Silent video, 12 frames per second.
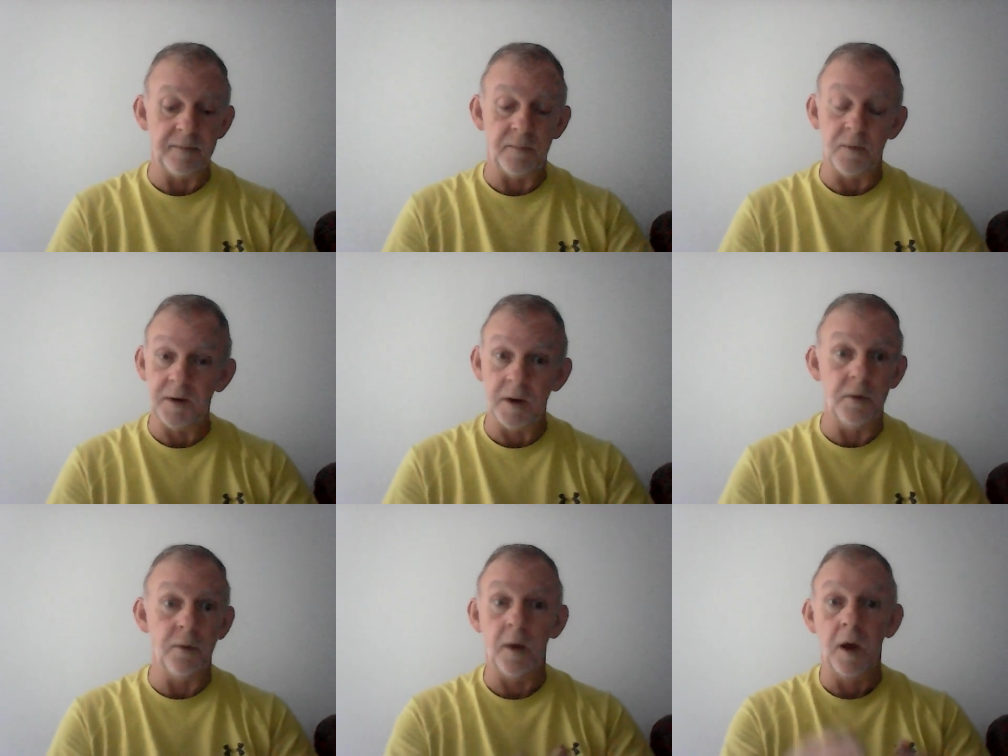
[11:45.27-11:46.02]

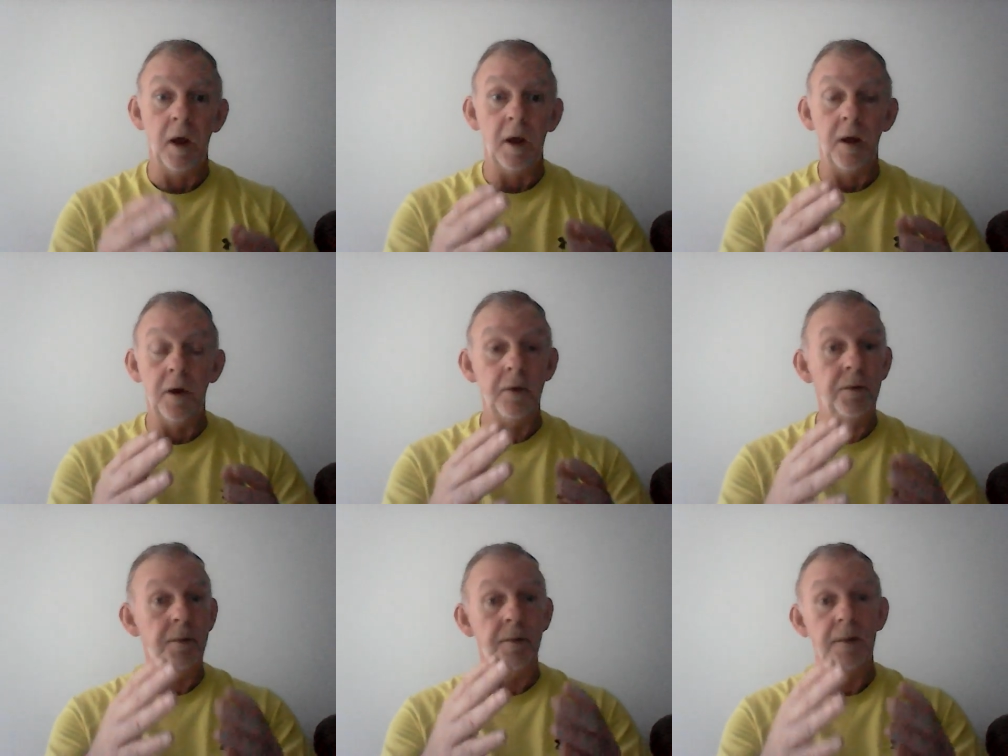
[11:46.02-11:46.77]
who,
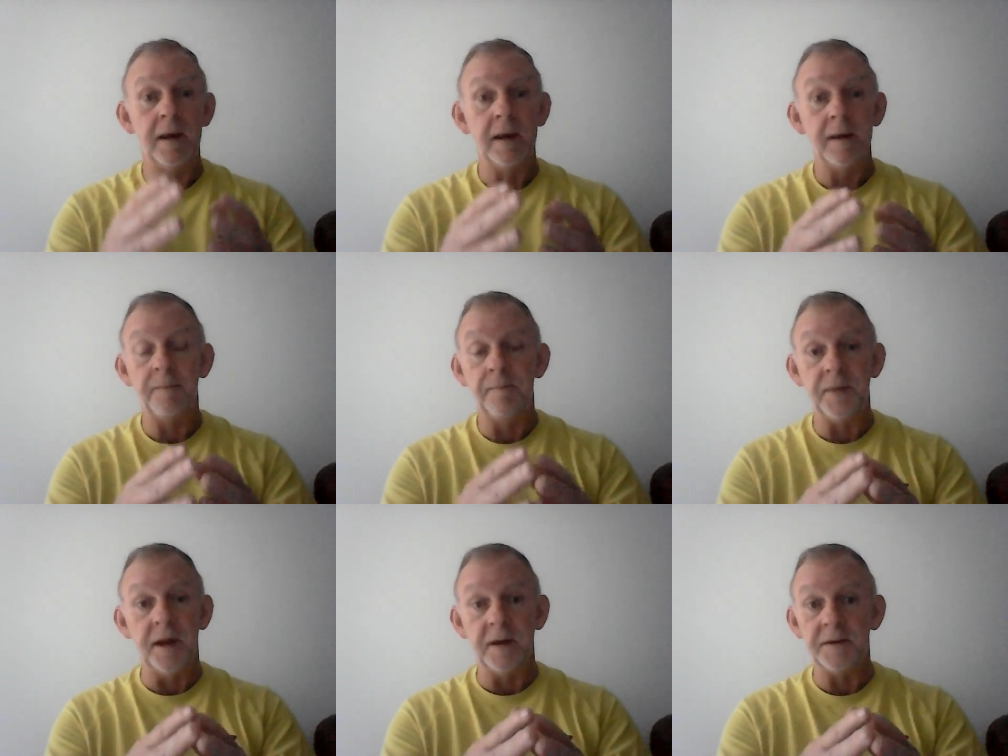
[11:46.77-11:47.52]
who
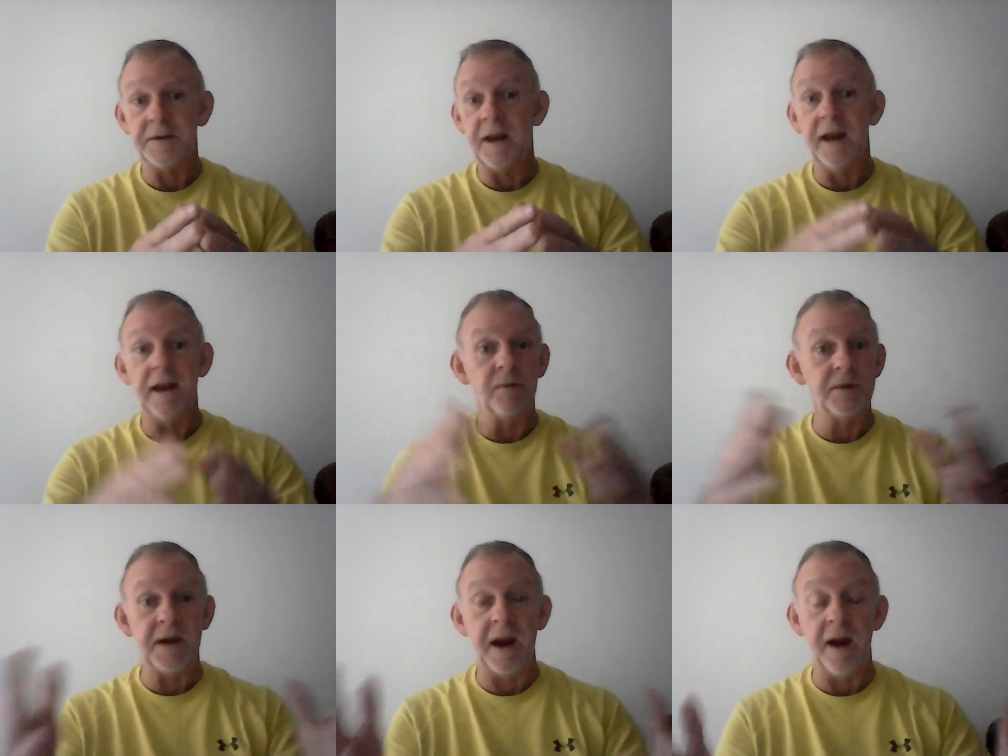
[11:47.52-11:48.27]
uh, said he
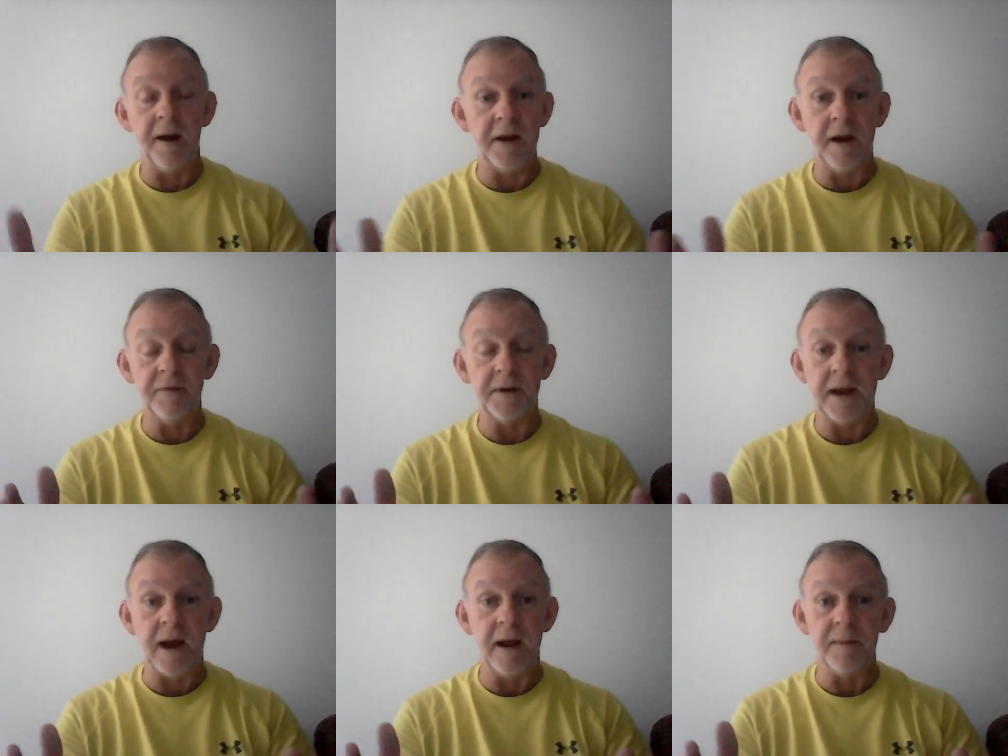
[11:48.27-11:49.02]
was scared every
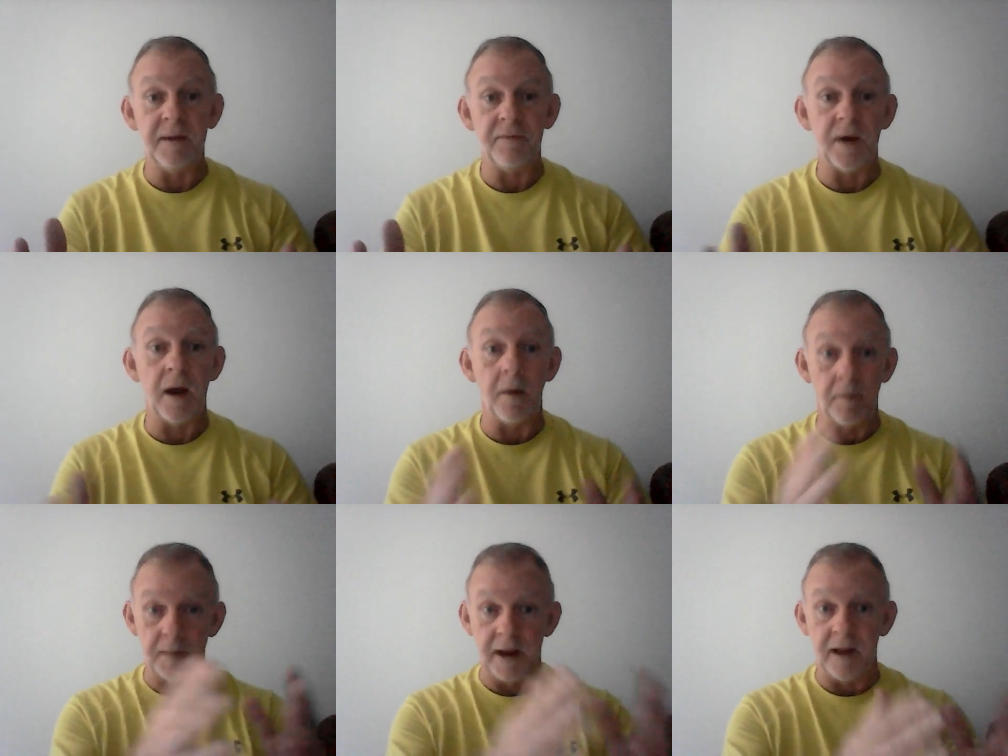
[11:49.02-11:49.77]
time he
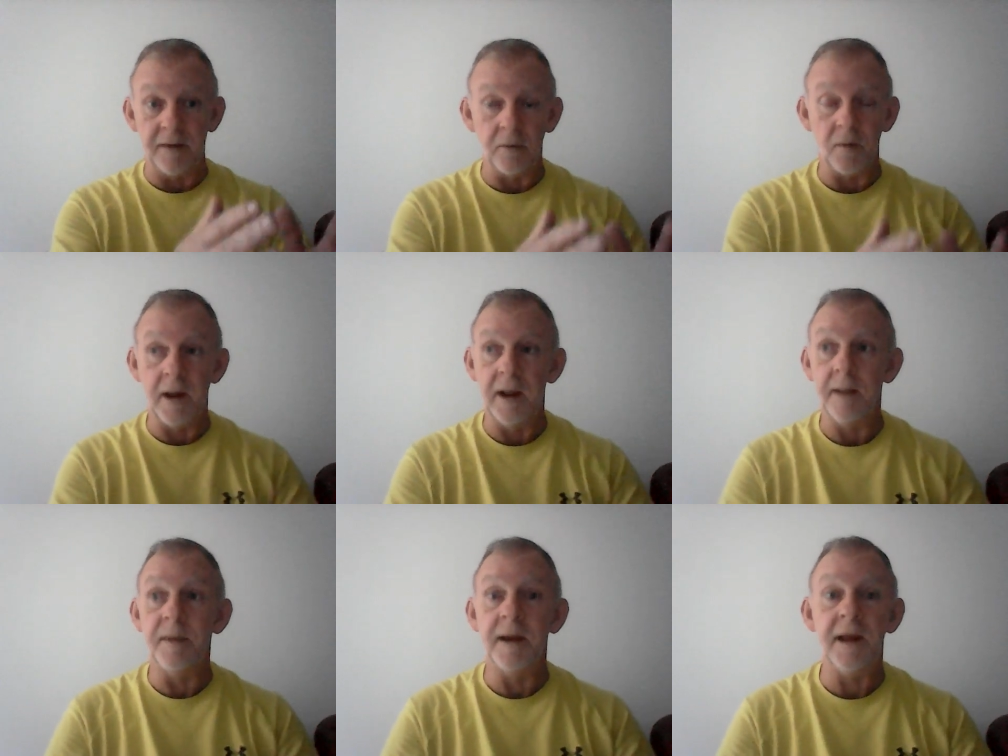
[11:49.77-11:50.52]
fought, by the
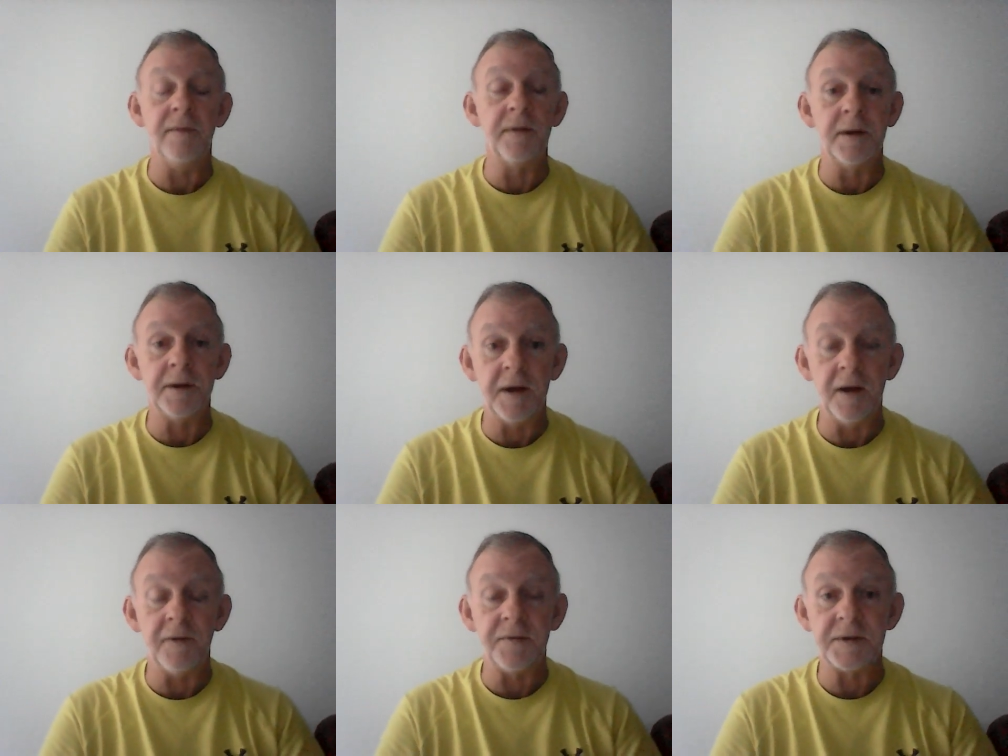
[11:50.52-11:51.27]
way, but even the
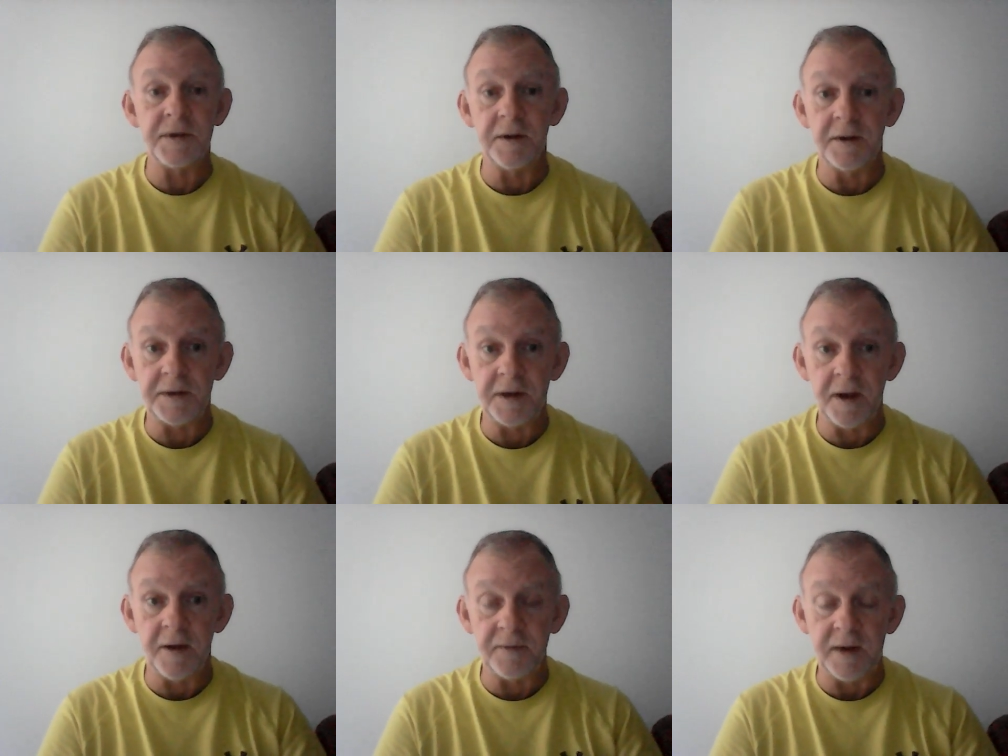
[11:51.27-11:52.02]
toughest of the
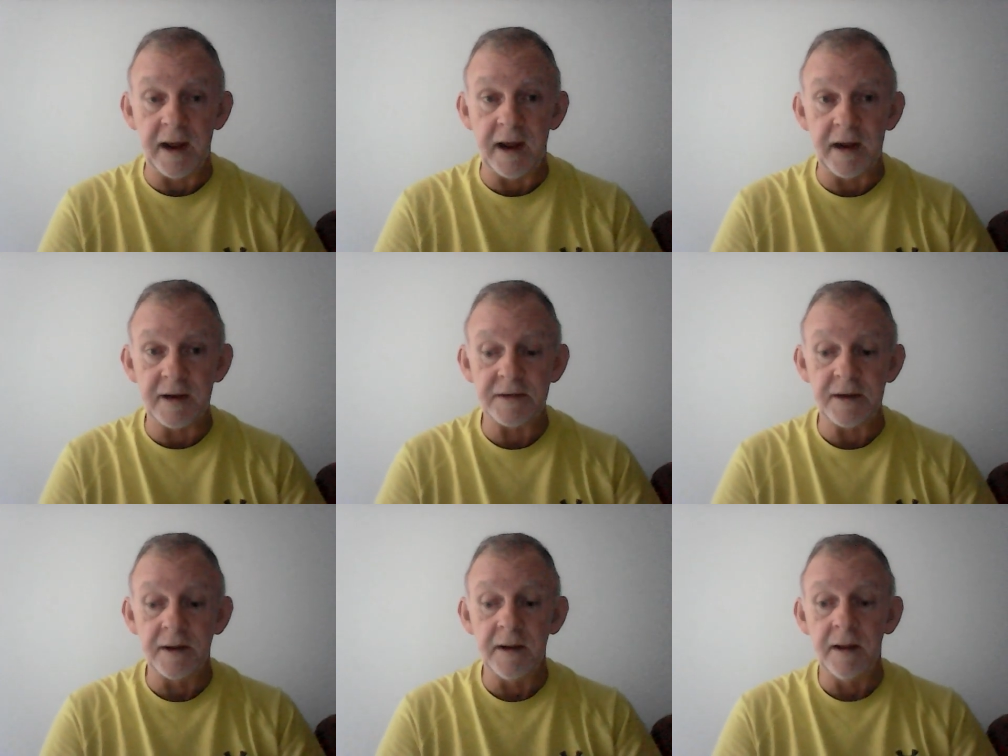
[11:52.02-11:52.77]
tough
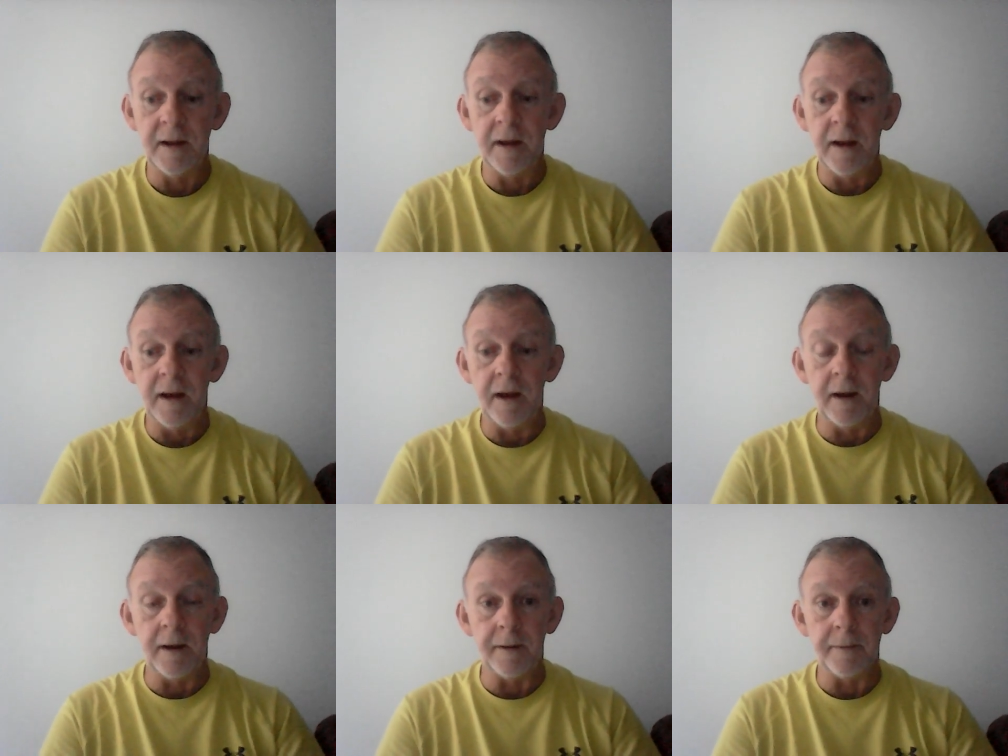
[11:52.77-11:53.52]
guys,
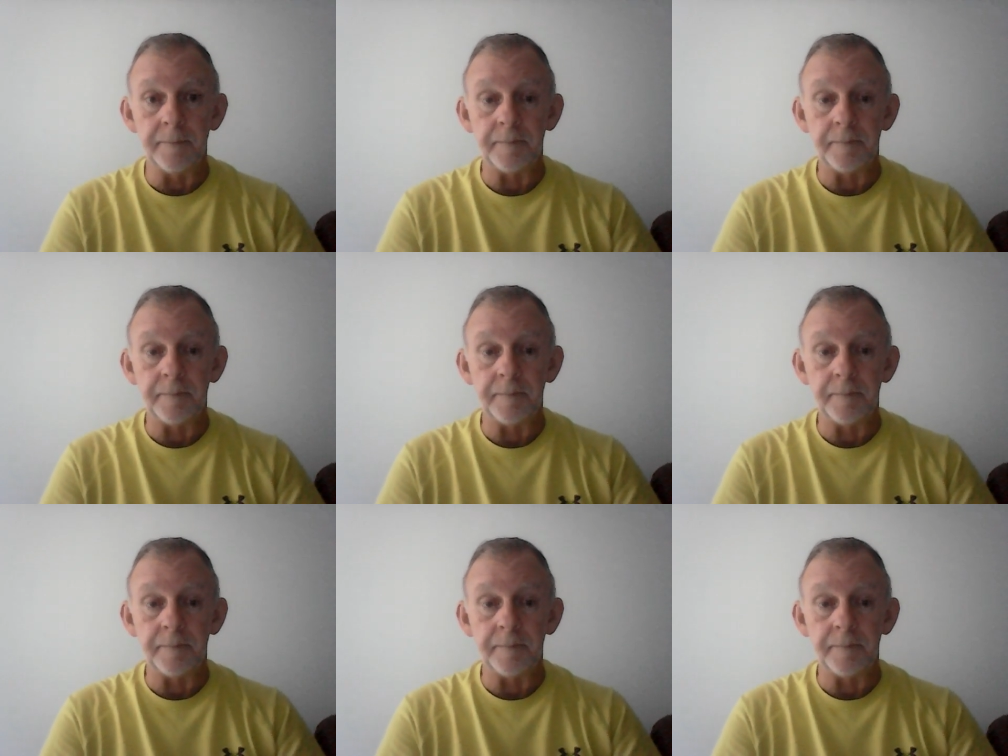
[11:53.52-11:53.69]
uh,